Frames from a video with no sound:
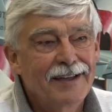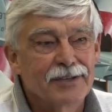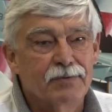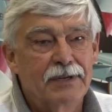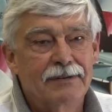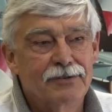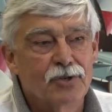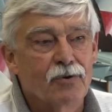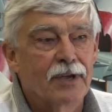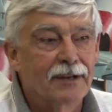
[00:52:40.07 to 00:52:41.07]
As we
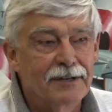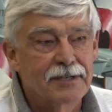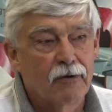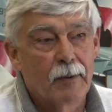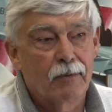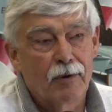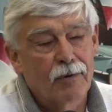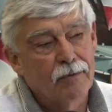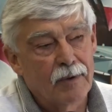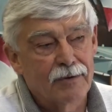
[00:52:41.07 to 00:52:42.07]
jokingly tell
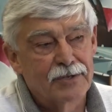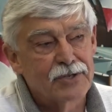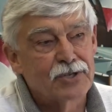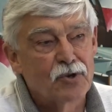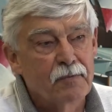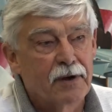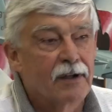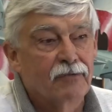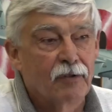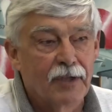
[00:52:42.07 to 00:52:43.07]
everybody, we were just stupid
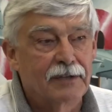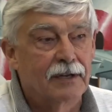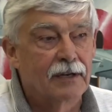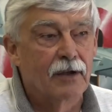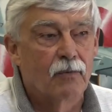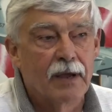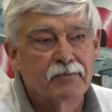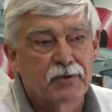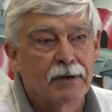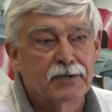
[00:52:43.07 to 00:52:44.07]
enough to think that night
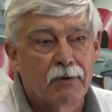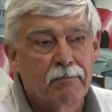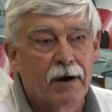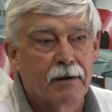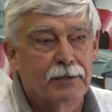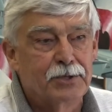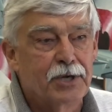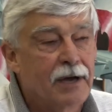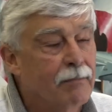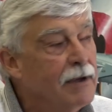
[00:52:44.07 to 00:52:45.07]
ramp strikes were part of the
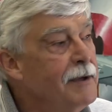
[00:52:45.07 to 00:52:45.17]
job.